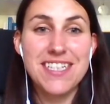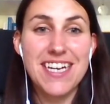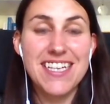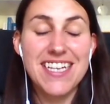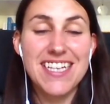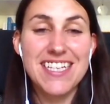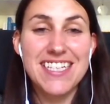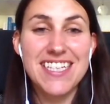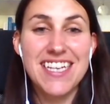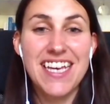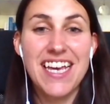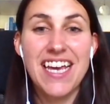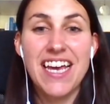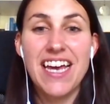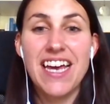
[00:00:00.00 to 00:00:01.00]
there yet.
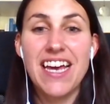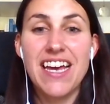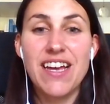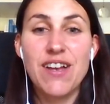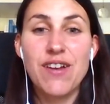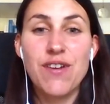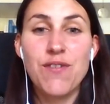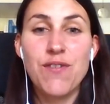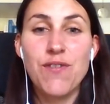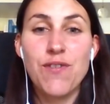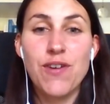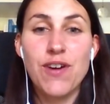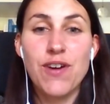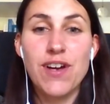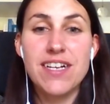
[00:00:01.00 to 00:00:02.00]
And
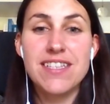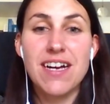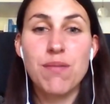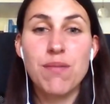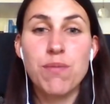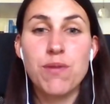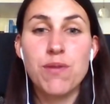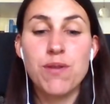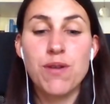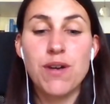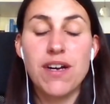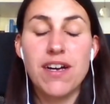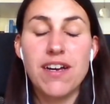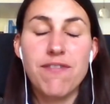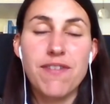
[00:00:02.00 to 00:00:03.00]
for example,
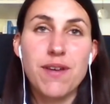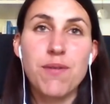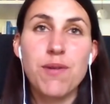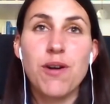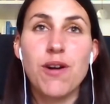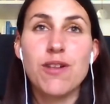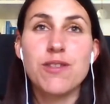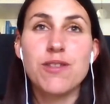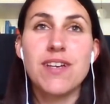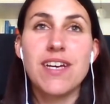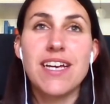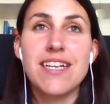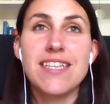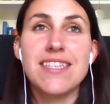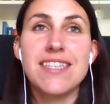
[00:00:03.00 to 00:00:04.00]
I think we also
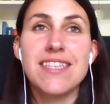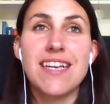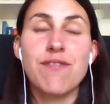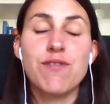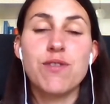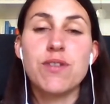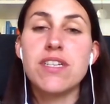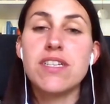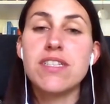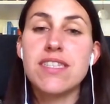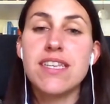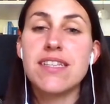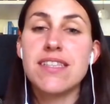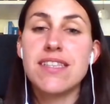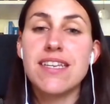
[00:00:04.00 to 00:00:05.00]
have to
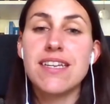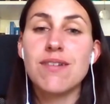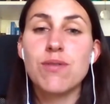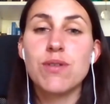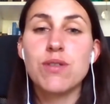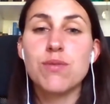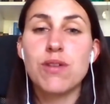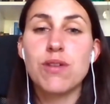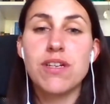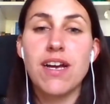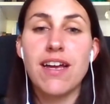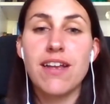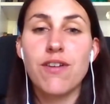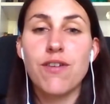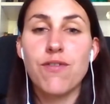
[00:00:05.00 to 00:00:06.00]
distinguish what
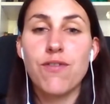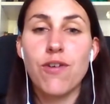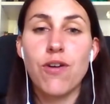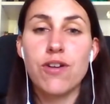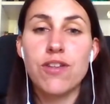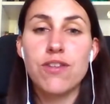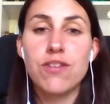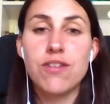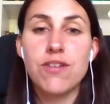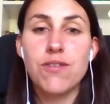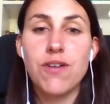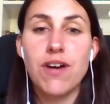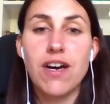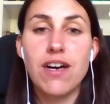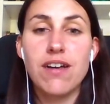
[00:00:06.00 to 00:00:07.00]
kind of auditor
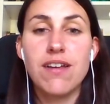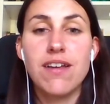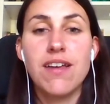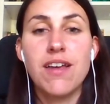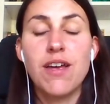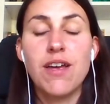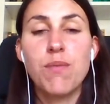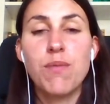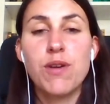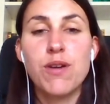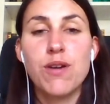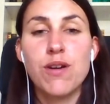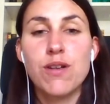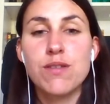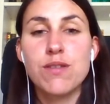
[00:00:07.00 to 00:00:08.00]
you are.
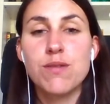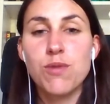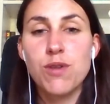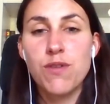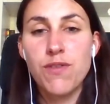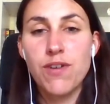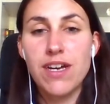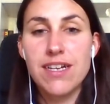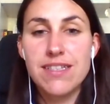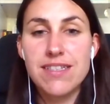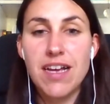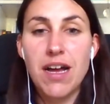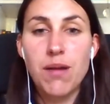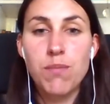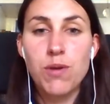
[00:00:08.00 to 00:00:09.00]
Because for
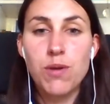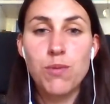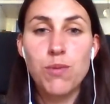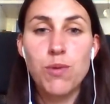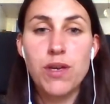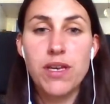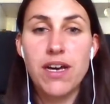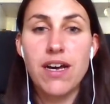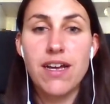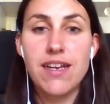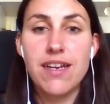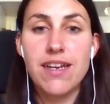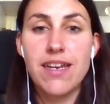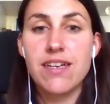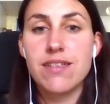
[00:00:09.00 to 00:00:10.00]
example, we are
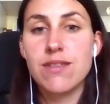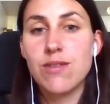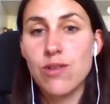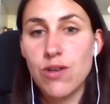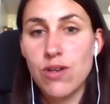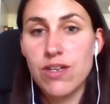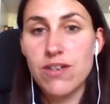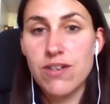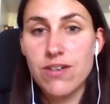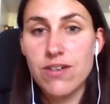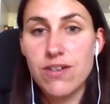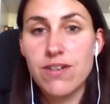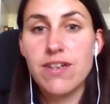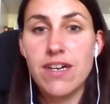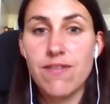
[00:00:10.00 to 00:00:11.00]
an external
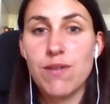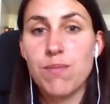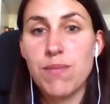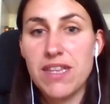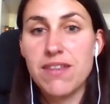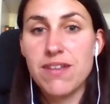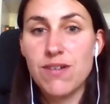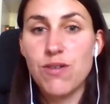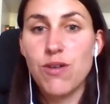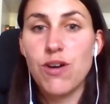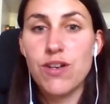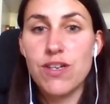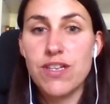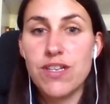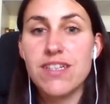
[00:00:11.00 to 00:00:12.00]
governmental
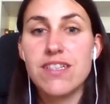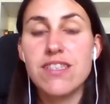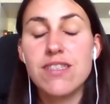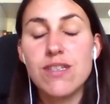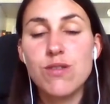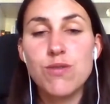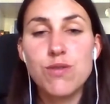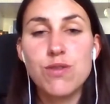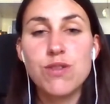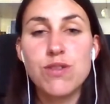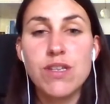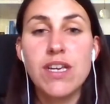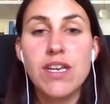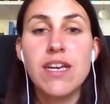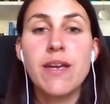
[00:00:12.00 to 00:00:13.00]
audit institution.